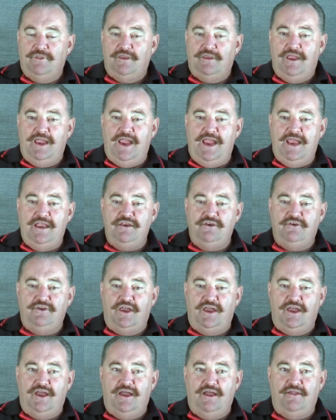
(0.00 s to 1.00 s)
And
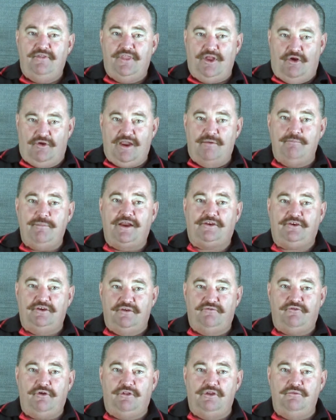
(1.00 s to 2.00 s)
they'll come back to you
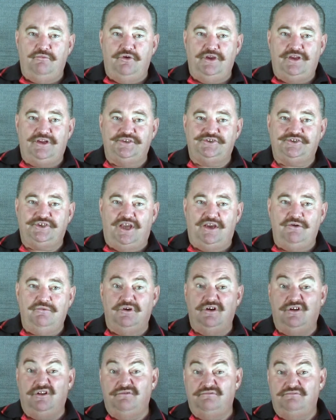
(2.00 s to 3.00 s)
the following week and say,
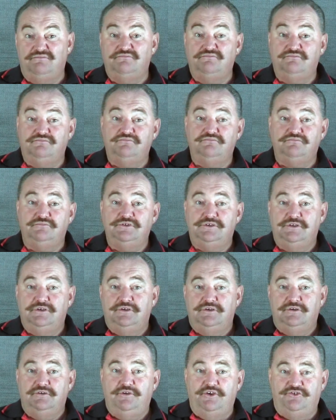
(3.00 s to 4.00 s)
well,
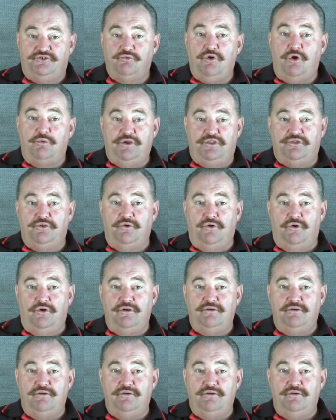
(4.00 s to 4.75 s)
this is what we thought.